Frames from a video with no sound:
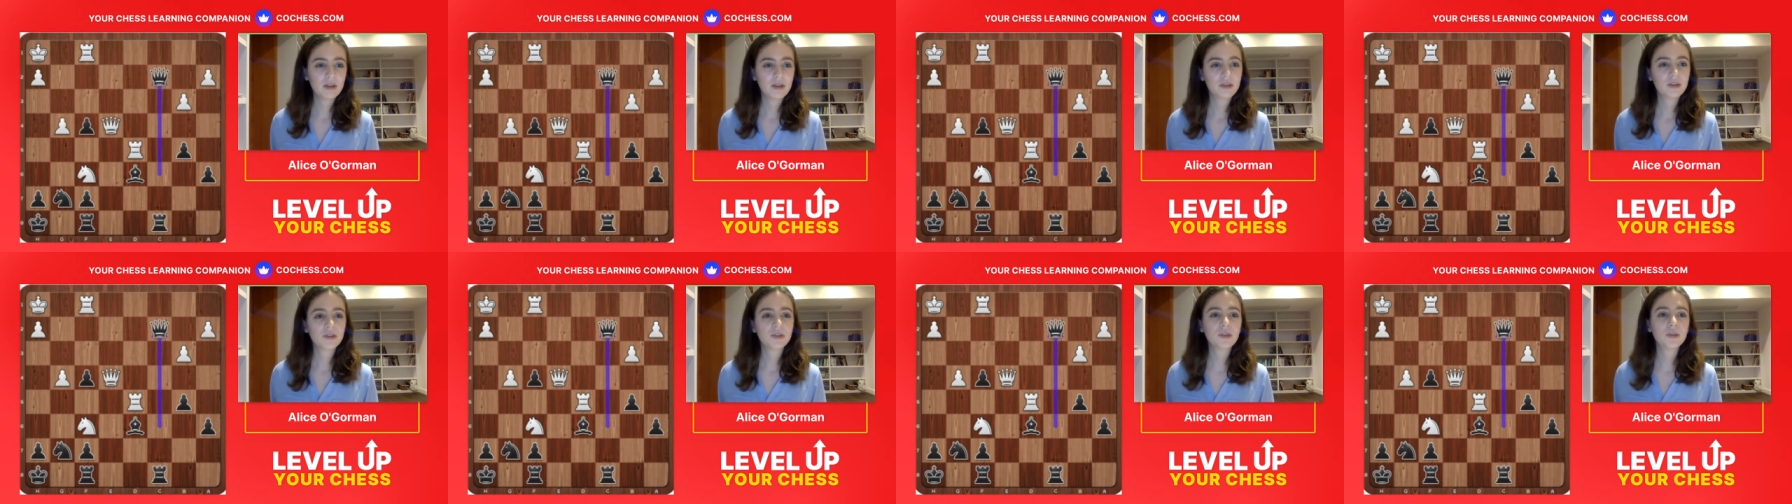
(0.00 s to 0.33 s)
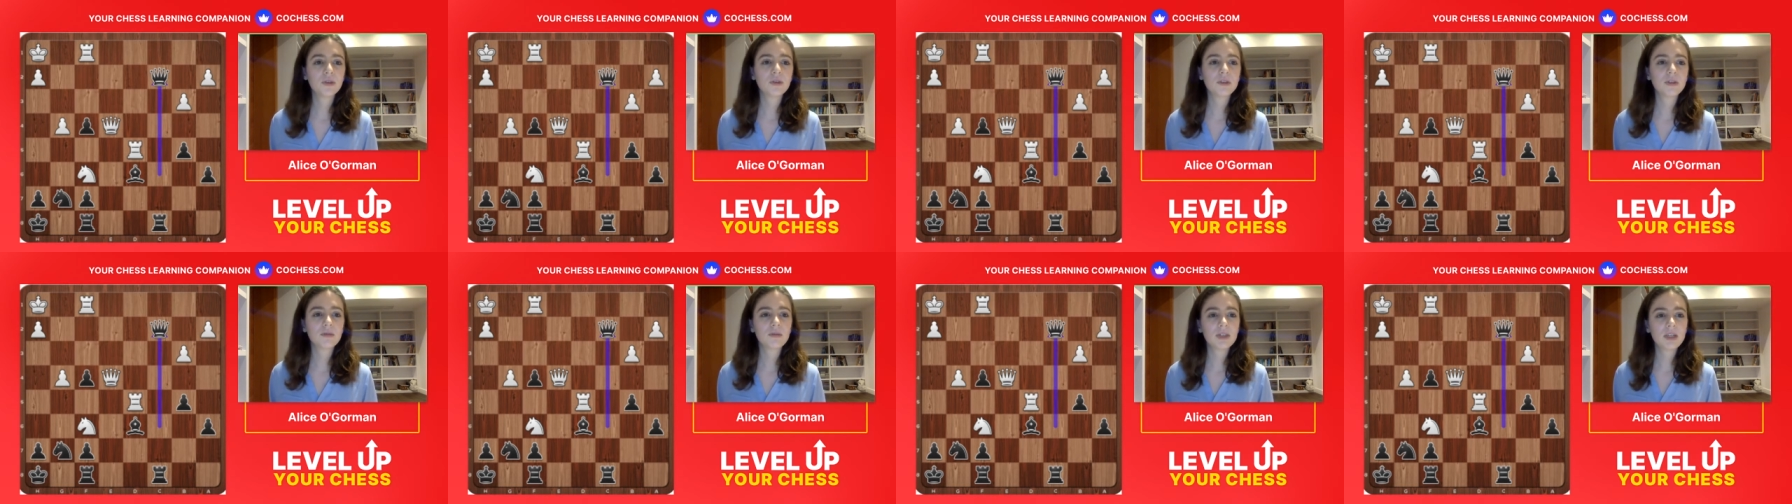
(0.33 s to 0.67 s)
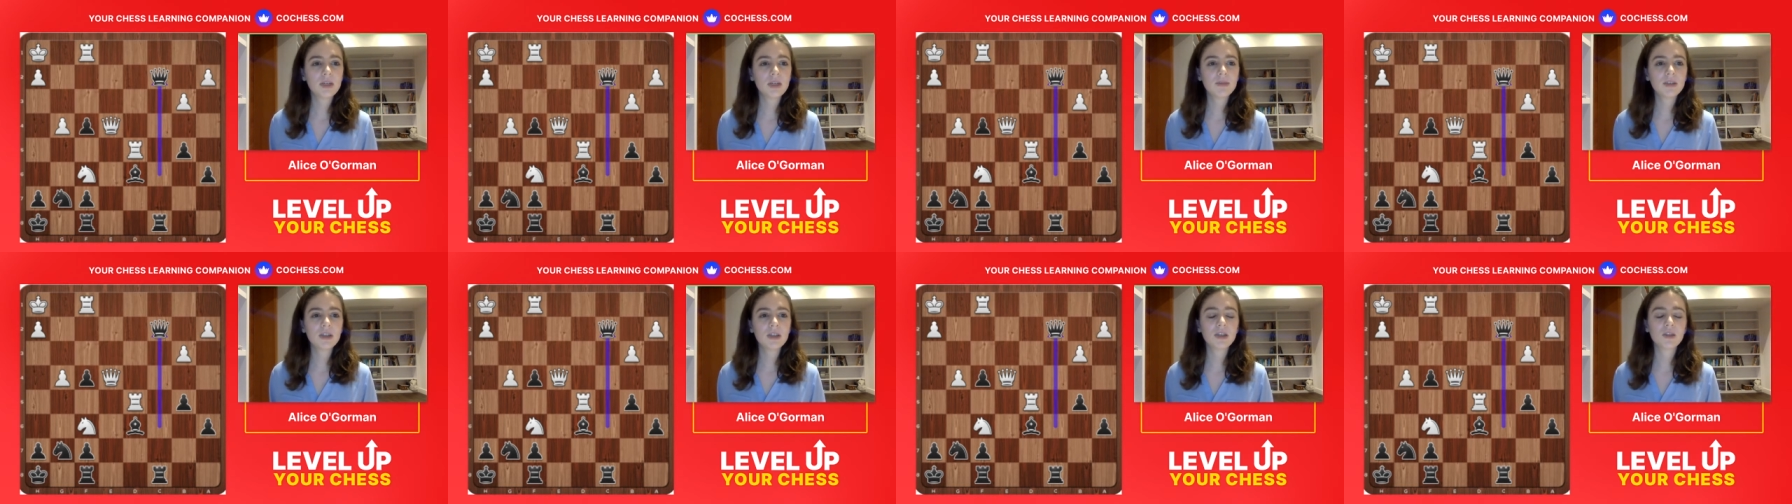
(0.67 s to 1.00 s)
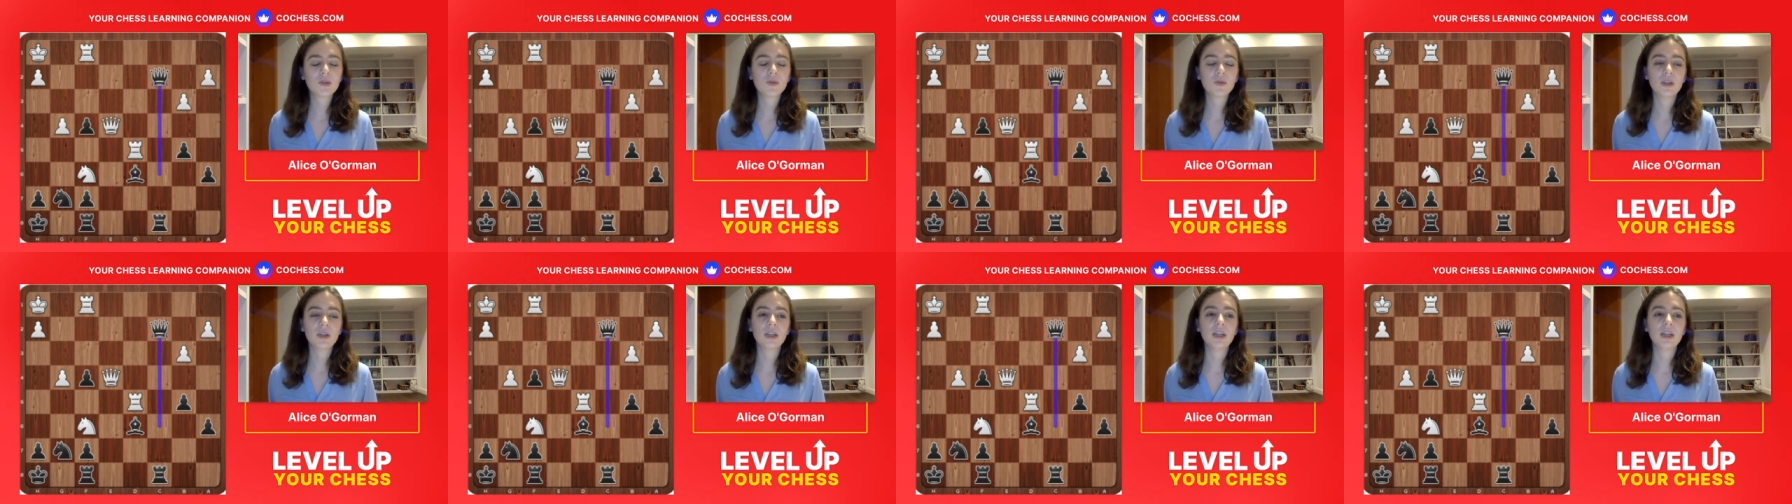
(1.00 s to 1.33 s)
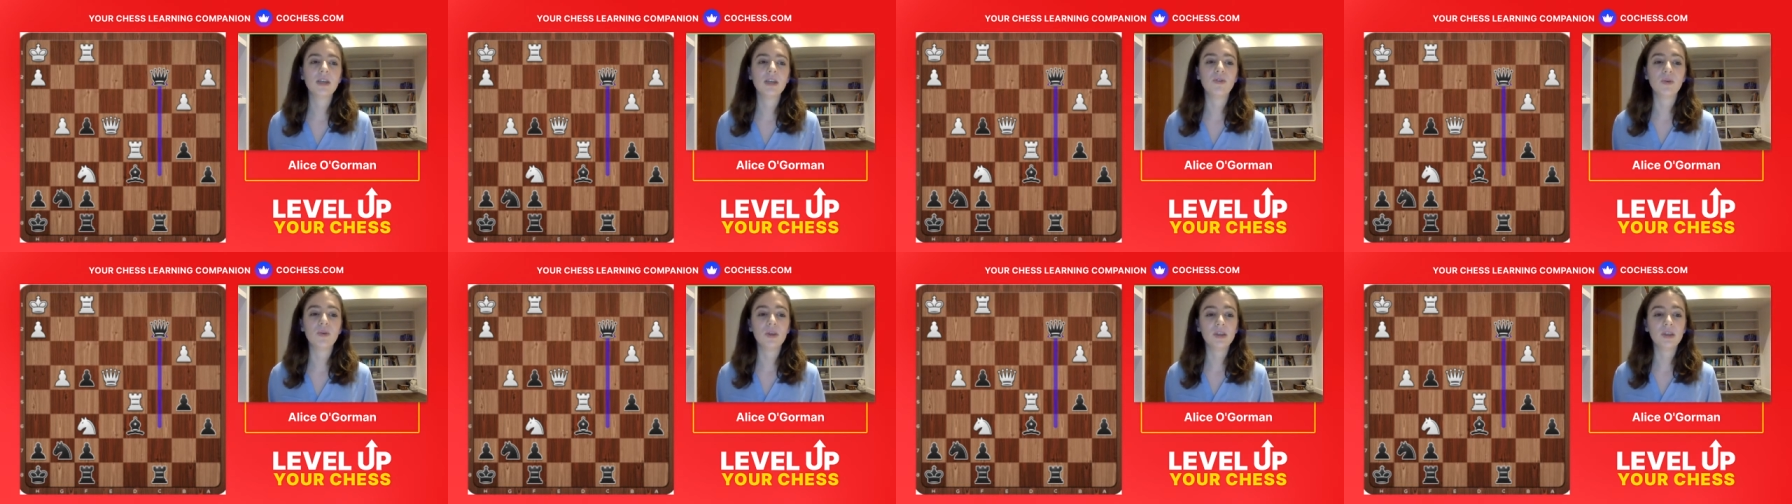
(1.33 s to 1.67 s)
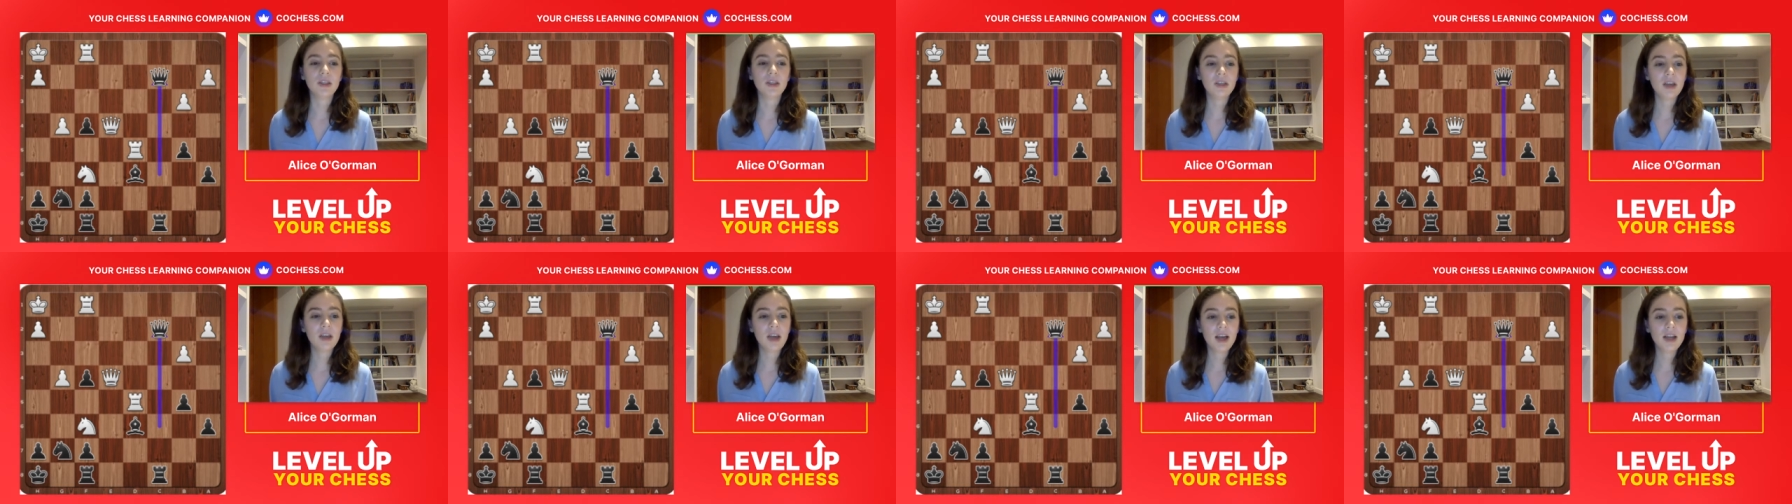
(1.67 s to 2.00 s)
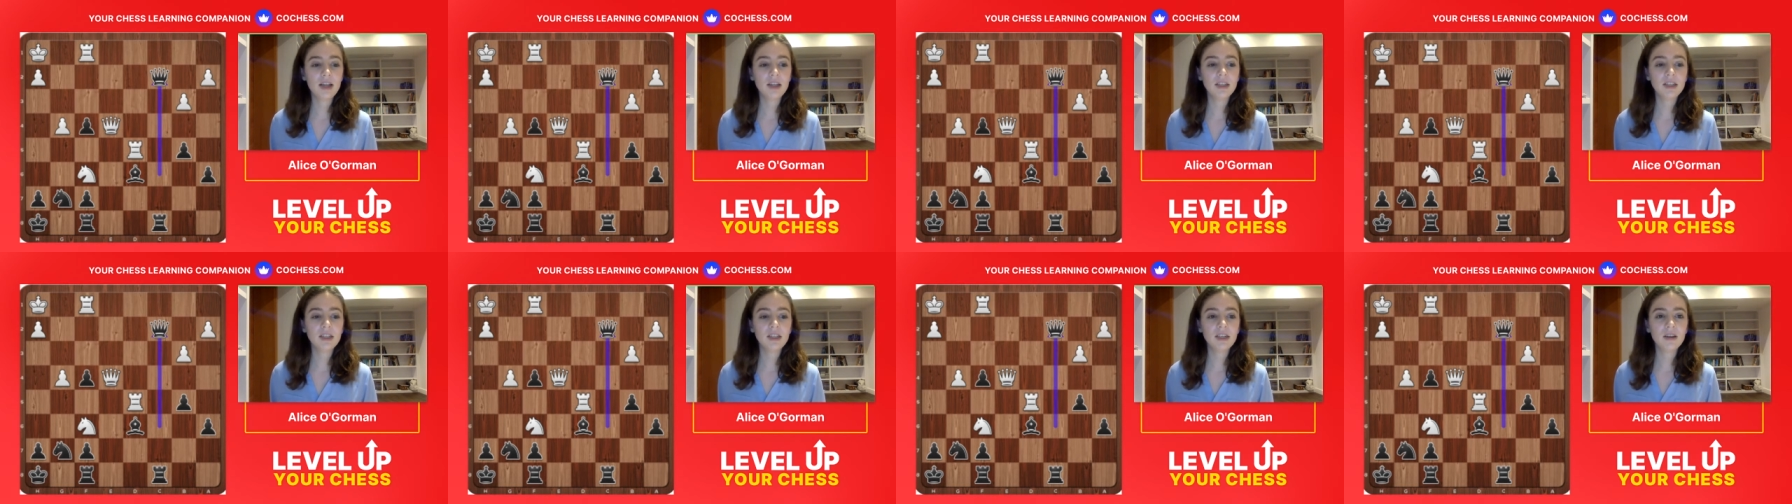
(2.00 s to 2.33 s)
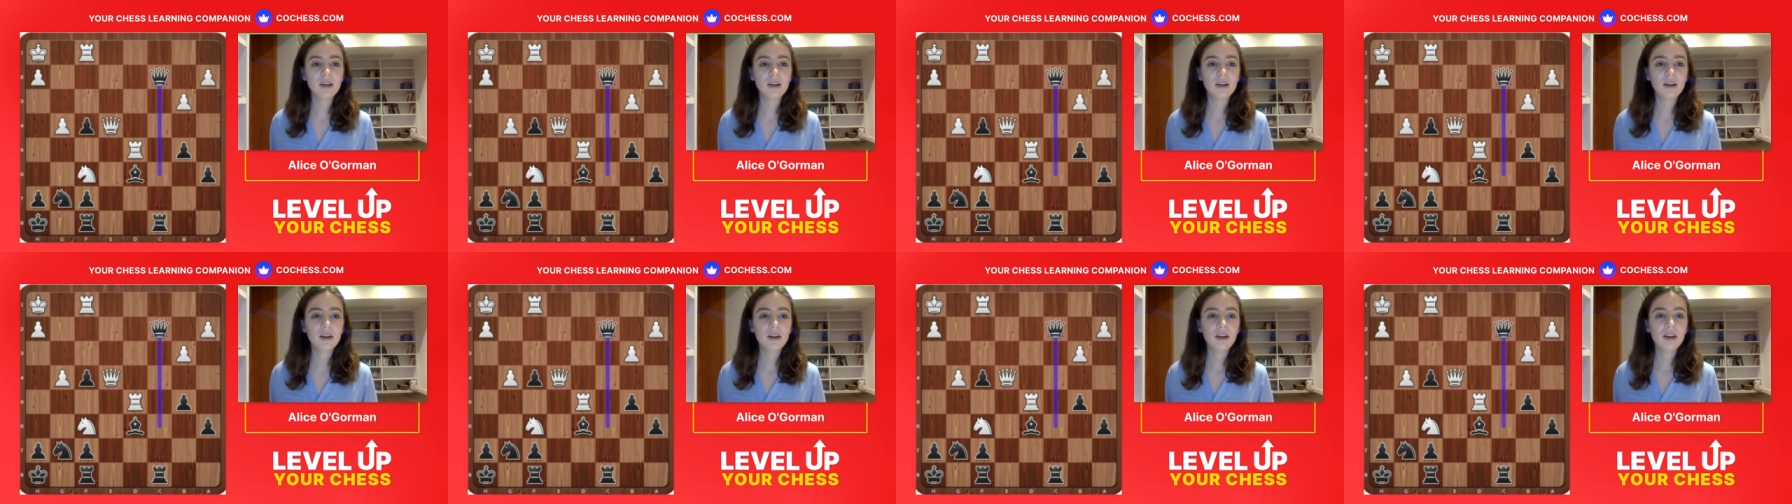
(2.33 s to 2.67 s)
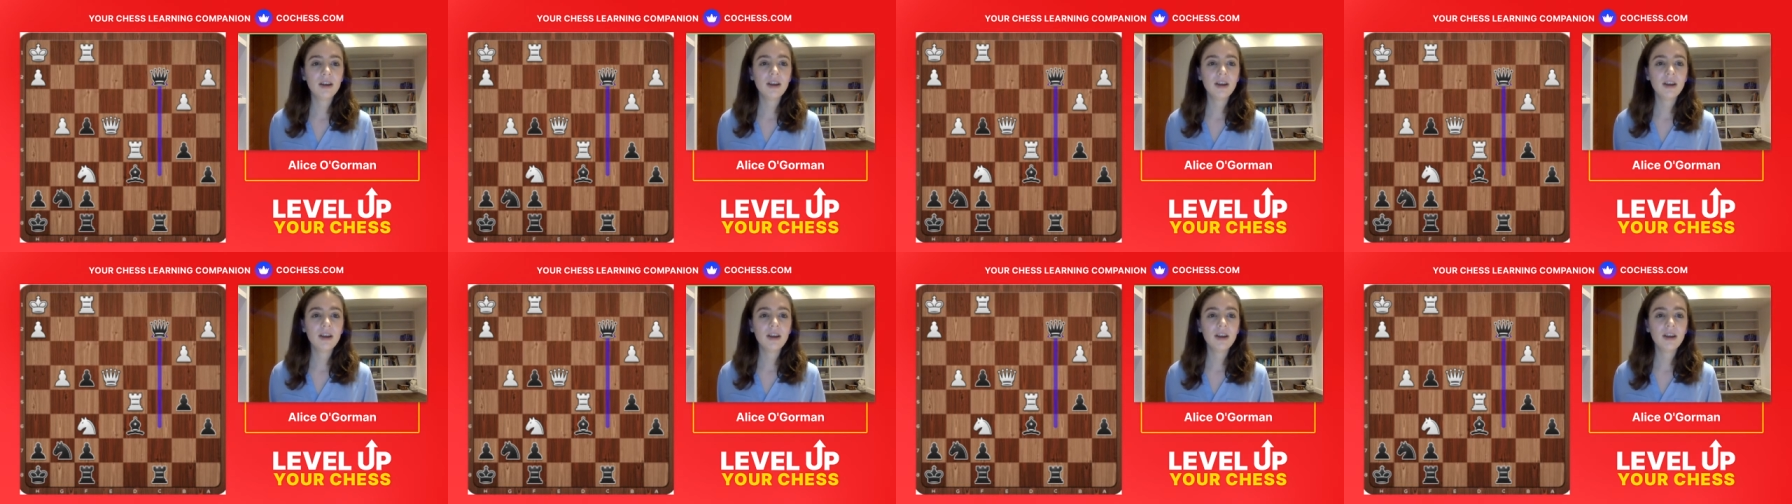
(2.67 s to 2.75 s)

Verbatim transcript: So some tips I just want to give you at the end here